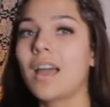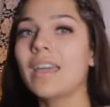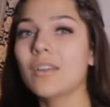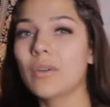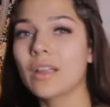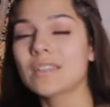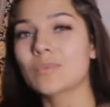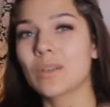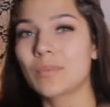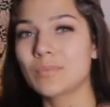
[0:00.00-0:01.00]
Hi
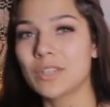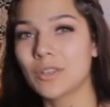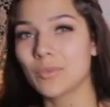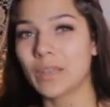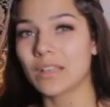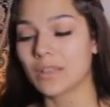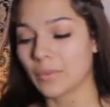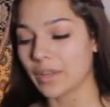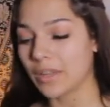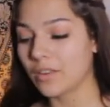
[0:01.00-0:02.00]
Aquarius, welcome to your weekly
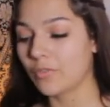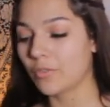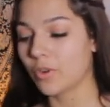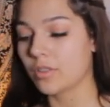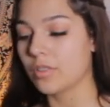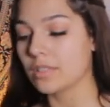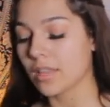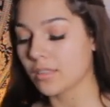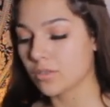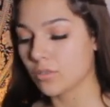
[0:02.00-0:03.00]
read for the
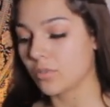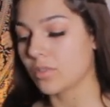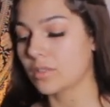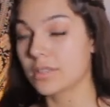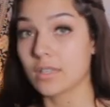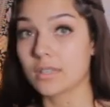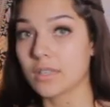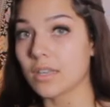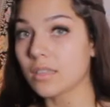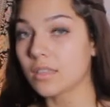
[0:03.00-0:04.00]
10th through the
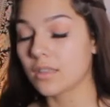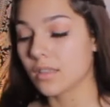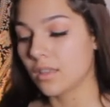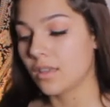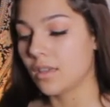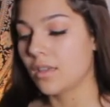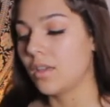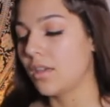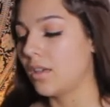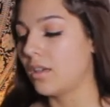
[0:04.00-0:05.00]
16th.
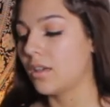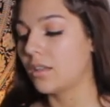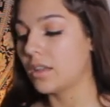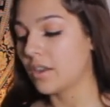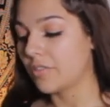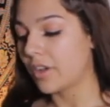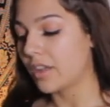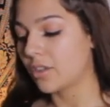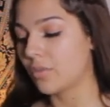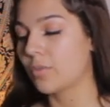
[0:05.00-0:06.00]

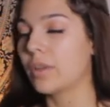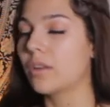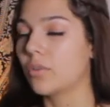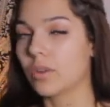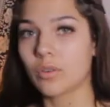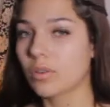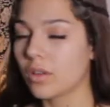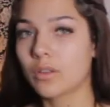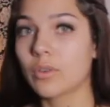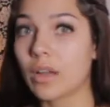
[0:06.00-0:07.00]
Clarifying your read or
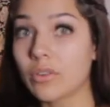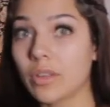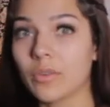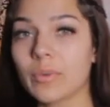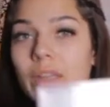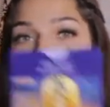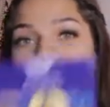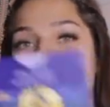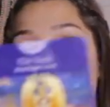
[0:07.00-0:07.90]
crowning your read is the